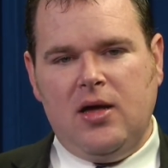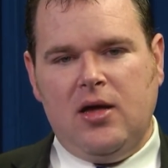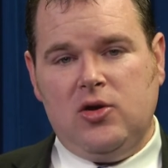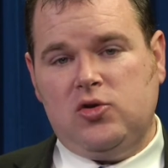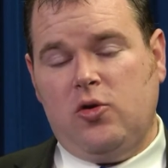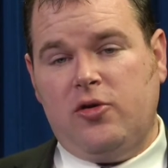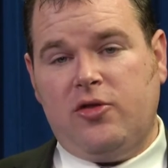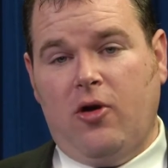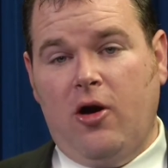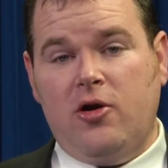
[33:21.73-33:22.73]
In truth,
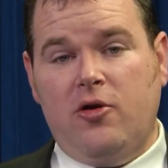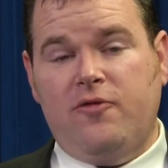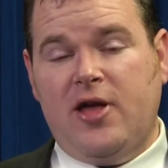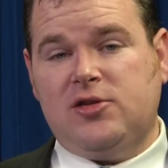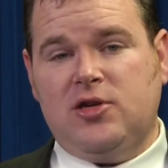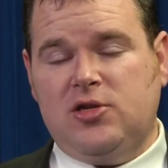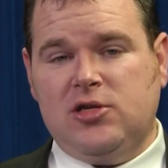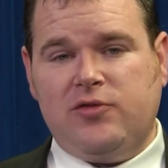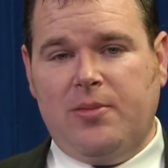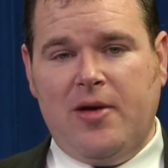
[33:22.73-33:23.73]
there are no
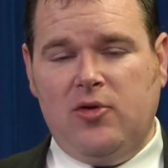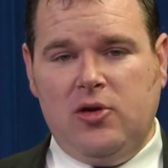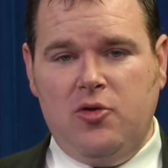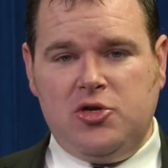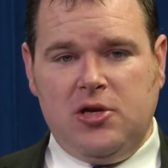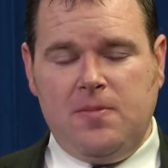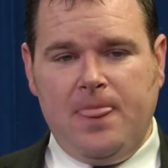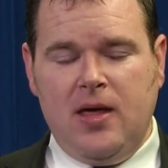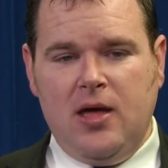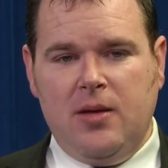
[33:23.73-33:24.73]
vestiges from evolution
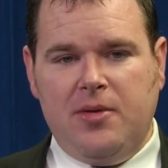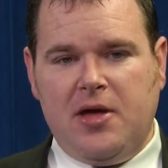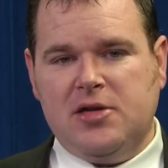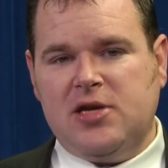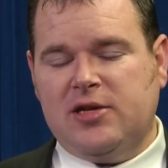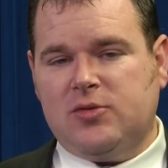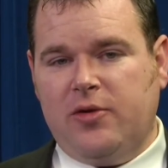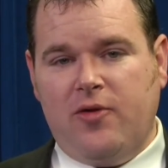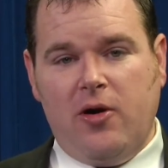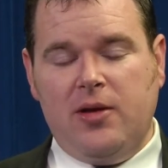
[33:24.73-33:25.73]
because, as
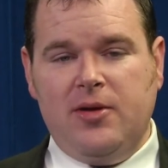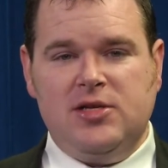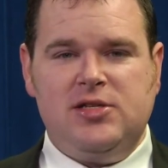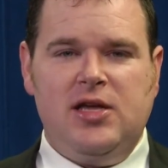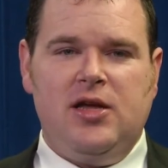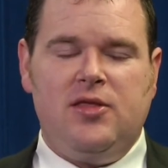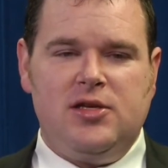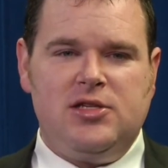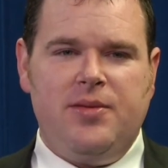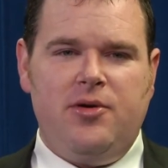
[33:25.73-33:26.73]
we've already been seeing in
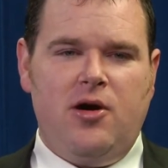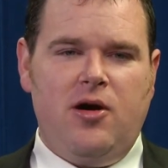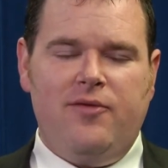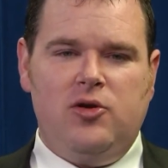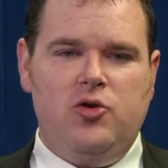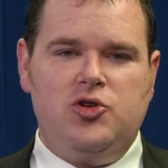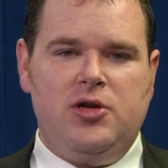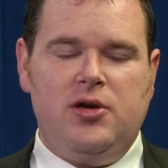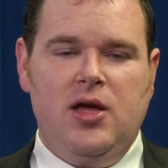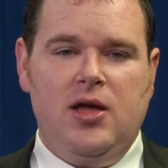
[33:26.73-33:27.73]
this seminar,
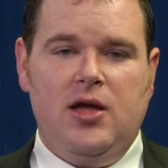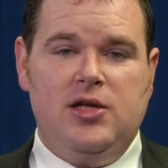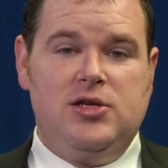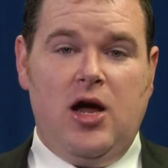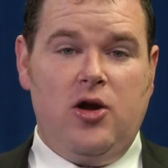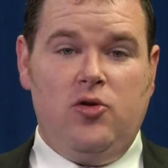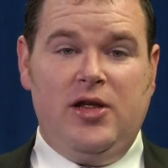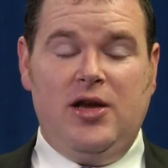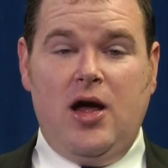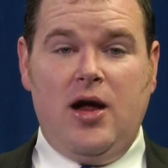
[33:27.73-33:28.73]
evolution is not
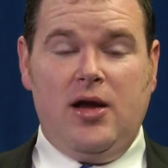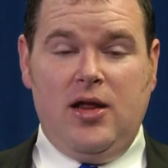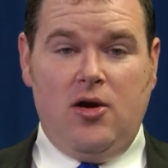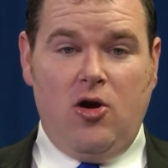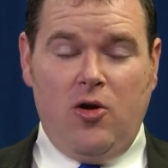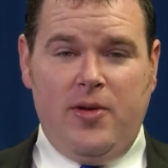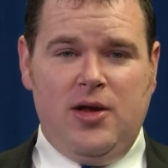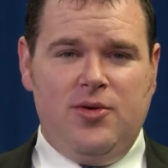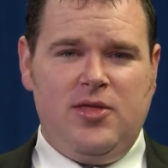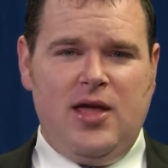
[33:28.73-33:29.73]
only not in
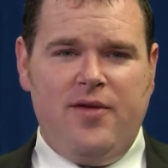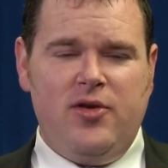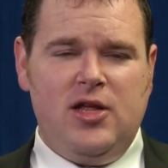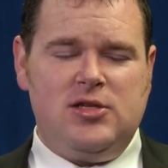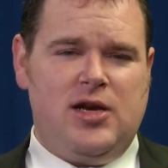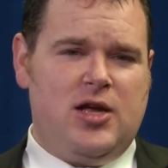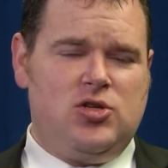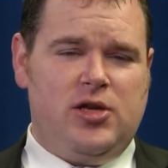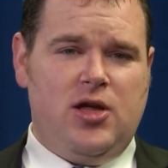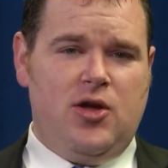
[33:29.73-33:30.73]
harmony with the evidence, it
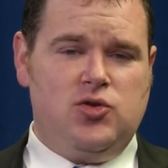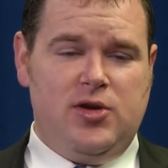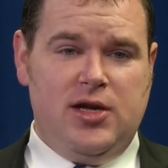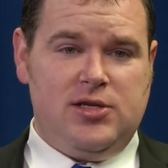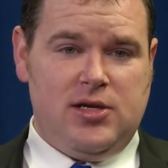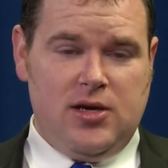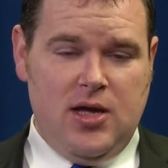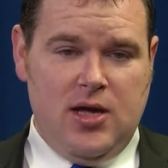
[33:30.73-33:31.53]
actually contradicts it.